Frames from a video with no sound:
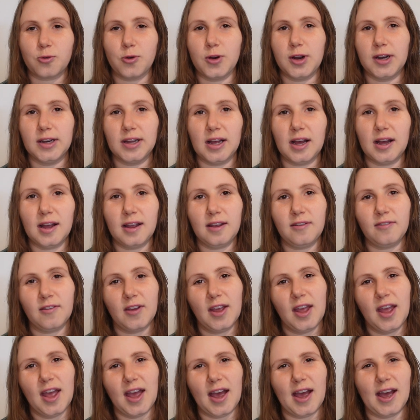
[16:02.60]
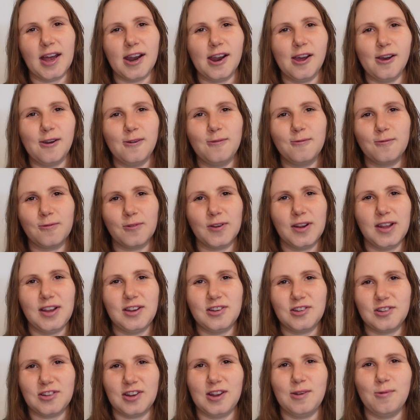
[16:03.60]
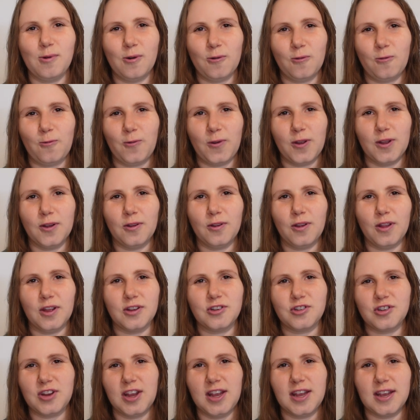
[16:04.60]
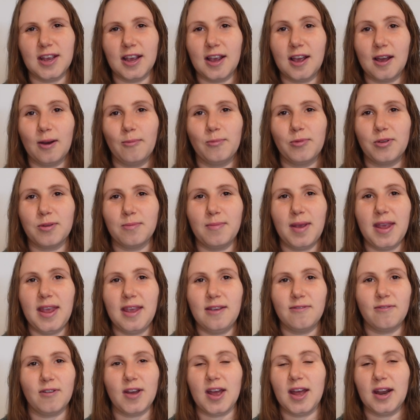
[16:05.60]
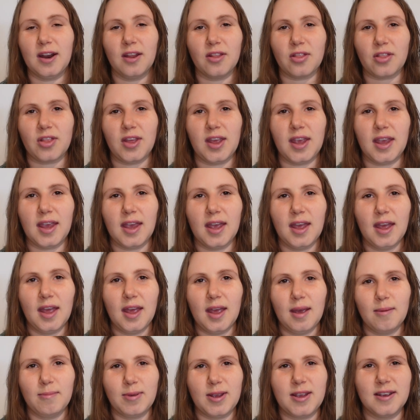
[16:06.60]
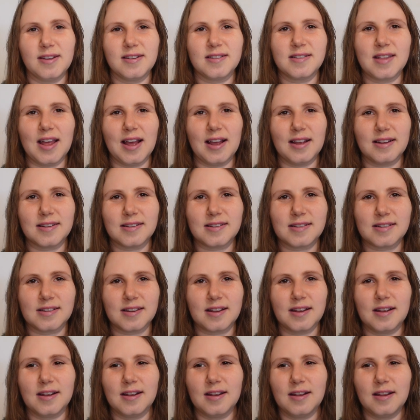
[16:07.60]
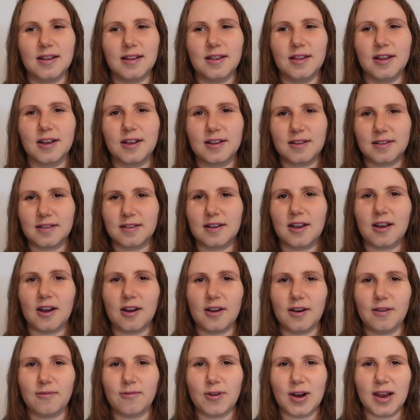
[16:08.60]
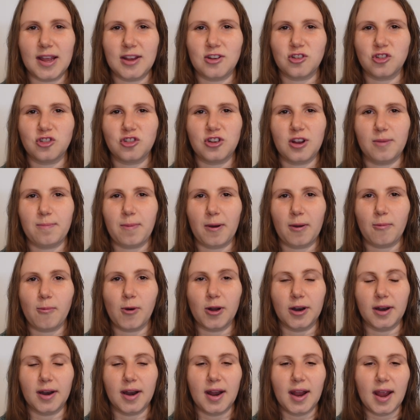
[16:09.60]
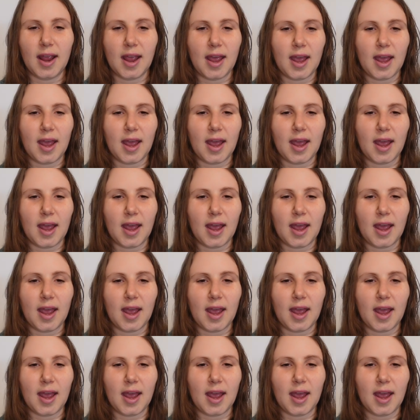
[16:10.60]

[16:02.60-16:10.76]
through in life, and hopefully she will feel that she can come to me for anything, because that's the kind of relationship I want.